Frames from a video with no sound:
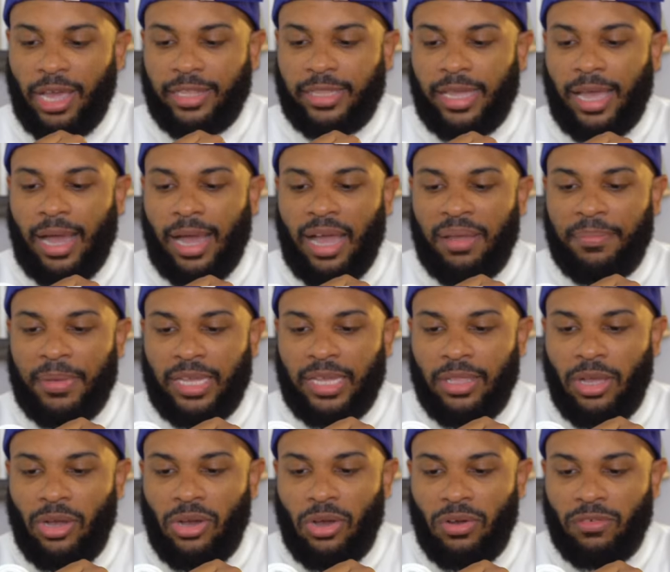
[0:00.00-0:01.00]
Got that Aimé
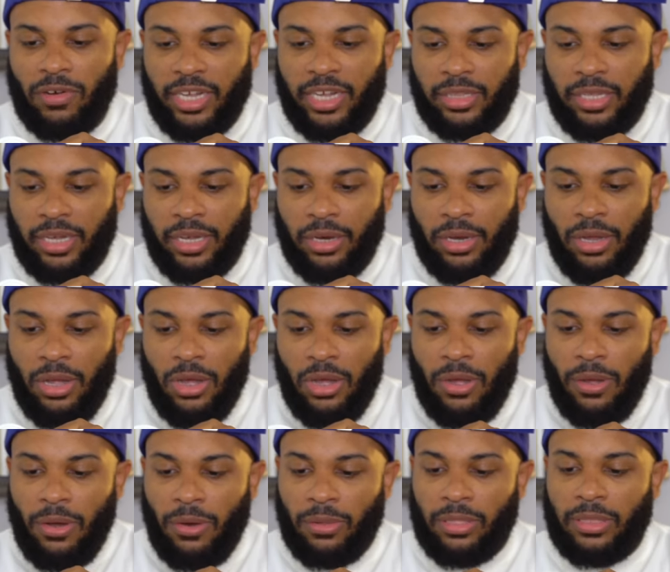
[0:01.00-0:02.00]
logo right there
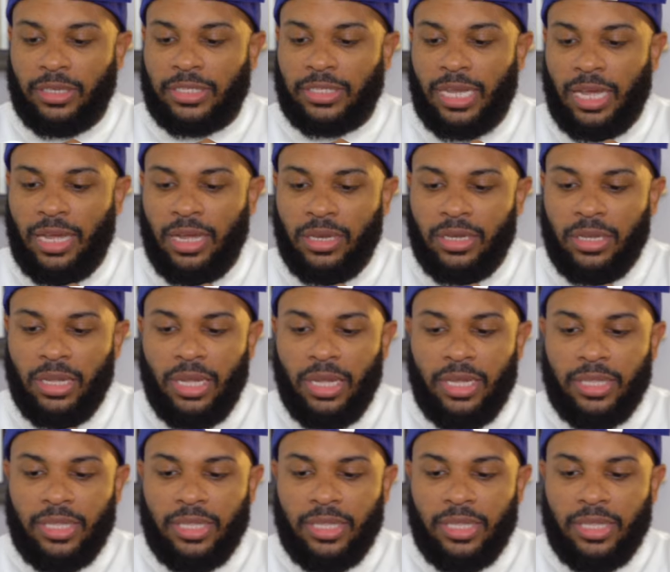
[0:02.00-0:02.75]
on the tongue.